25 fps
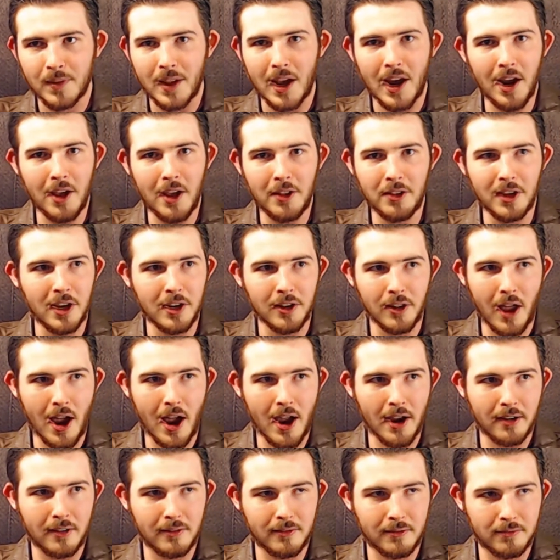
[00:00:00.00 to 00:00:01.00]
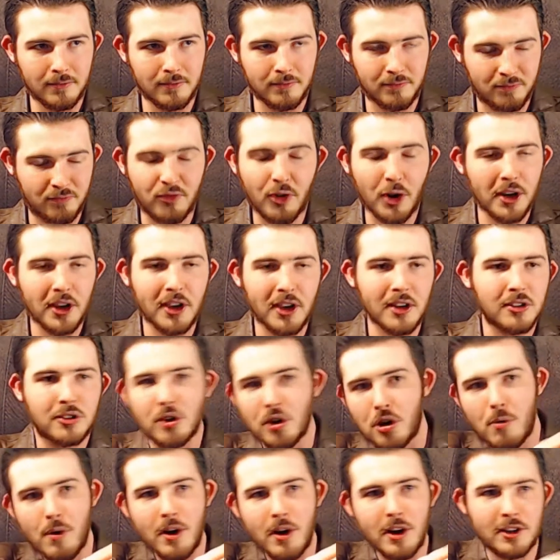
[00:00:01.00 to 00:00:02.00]
And then like freaking
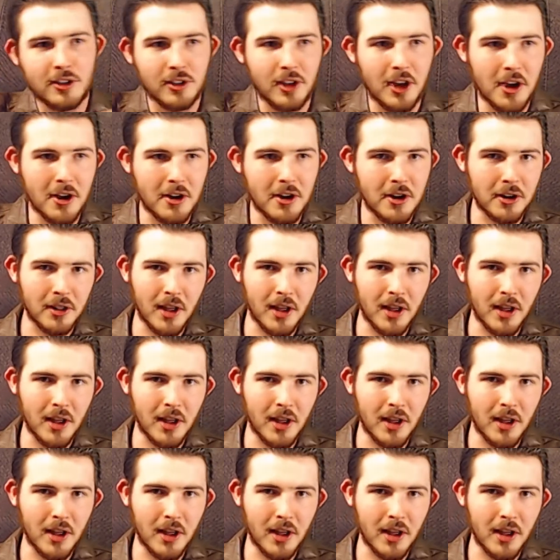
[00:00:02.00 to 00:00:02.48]
2 weeks later,